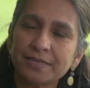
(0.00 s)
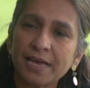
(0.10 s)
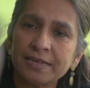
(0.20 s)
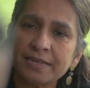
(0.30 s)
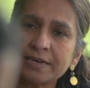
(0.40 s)

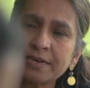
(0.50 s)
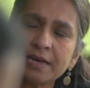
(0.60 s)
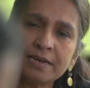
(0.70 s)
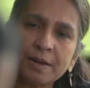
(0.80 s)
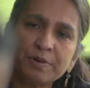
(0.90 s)
And there are
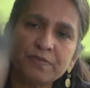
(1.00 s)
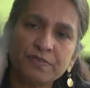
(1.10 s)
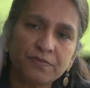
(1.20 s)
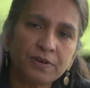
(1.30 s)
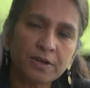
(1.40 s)
a number of
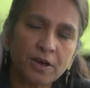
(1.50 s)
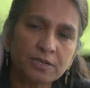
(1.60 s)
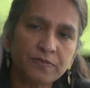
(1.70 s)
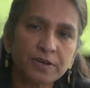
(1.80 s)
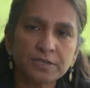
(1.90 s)
different
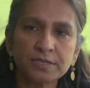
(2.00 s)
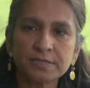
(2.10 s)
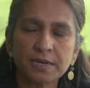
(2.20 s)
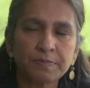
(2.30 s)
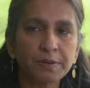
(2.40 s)
cost functions
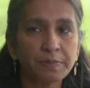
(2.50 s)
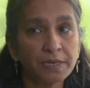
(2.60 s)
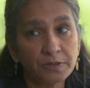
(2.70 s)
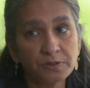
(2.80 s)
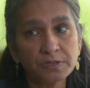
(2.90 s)
that might be
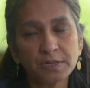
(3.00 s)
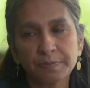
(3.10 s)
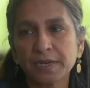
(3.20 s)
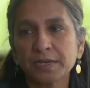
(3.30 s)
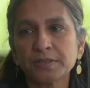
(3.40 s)
used
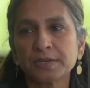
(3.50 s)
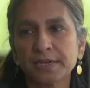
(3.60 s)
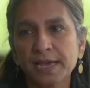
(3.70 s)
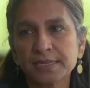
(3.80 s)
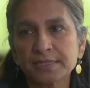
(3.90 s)
depending on the
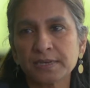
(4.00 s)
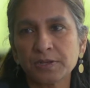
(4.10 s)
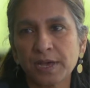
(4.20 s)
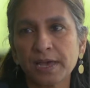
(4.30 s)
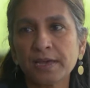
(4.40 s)
task that
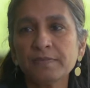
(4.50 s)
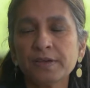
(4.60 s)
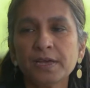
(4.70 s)
you have.